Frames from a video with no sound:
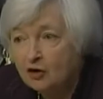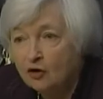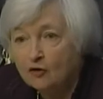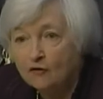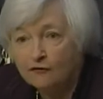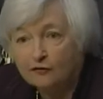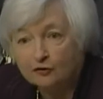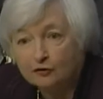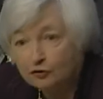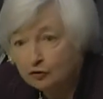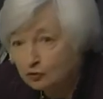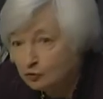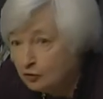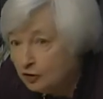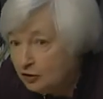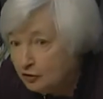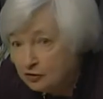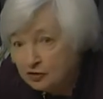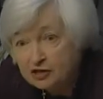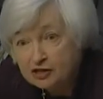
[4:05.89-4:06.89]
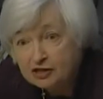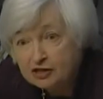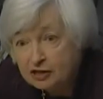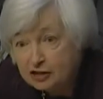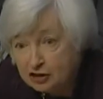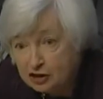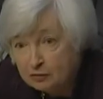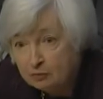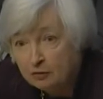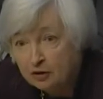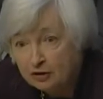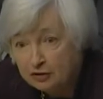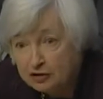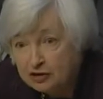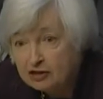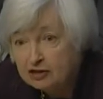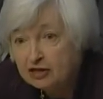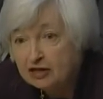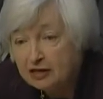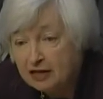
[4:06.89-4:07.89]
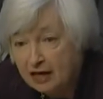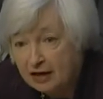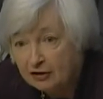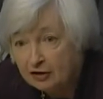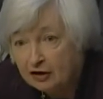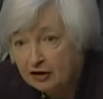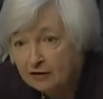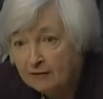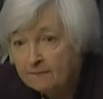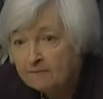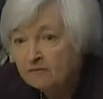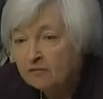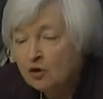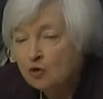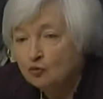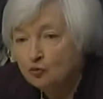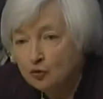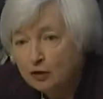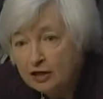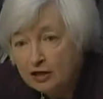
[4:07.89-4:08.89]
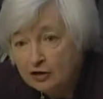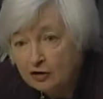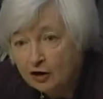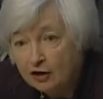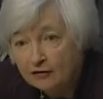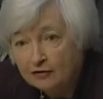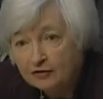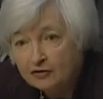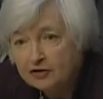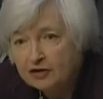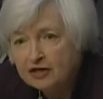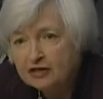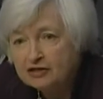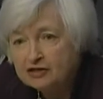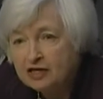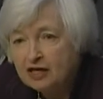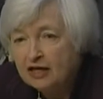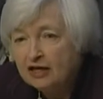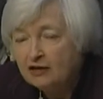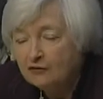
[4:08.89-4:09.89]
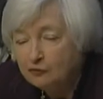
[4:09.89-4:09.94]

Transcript: over three or six months to get a read on things.